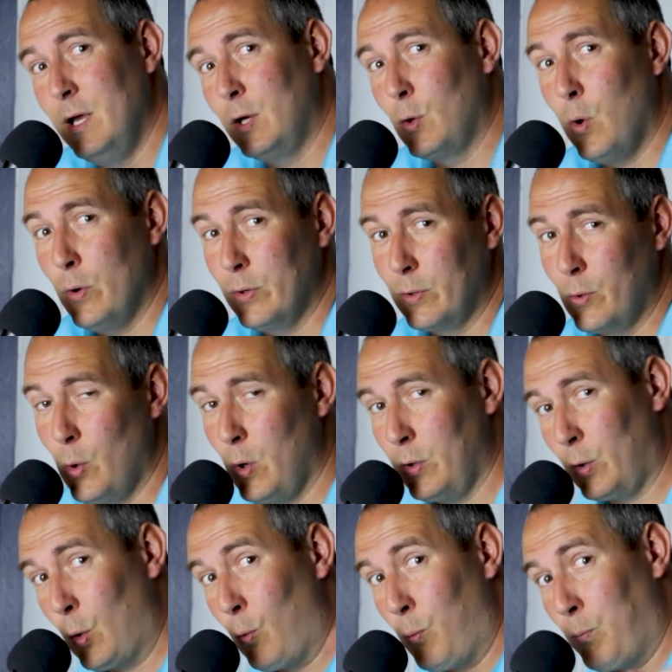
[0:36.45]

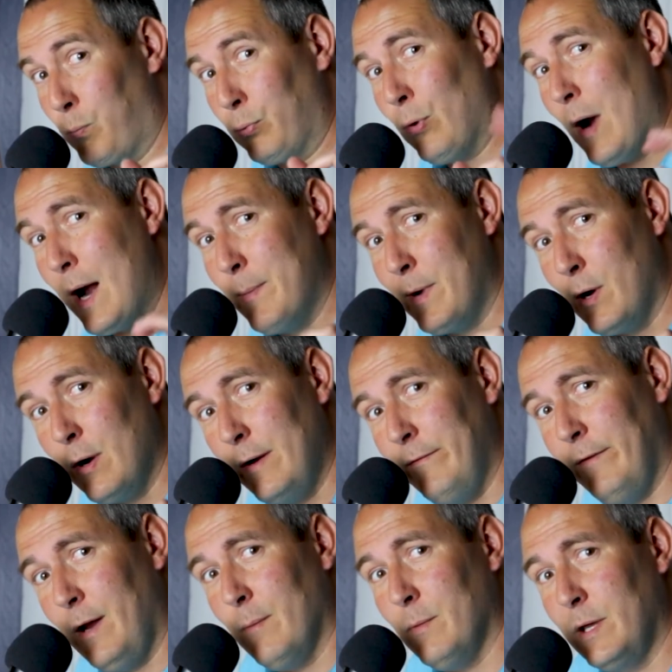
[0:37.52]
quote-unquote primary
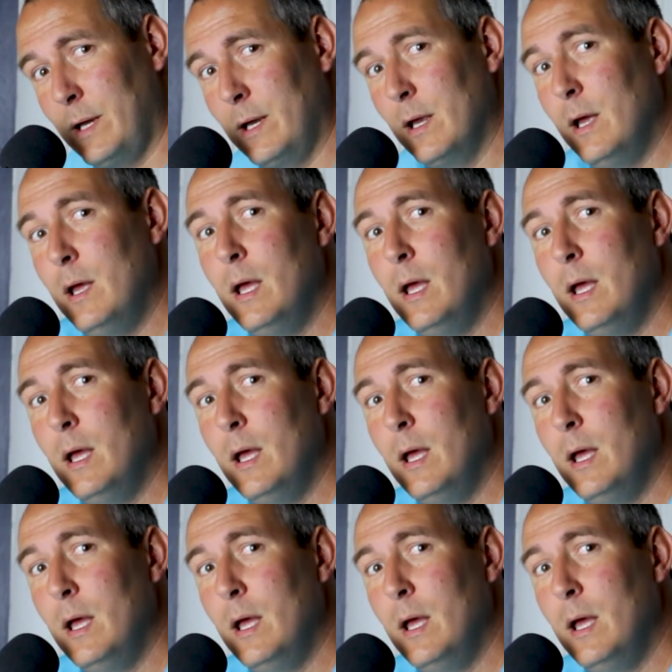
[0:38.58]
family,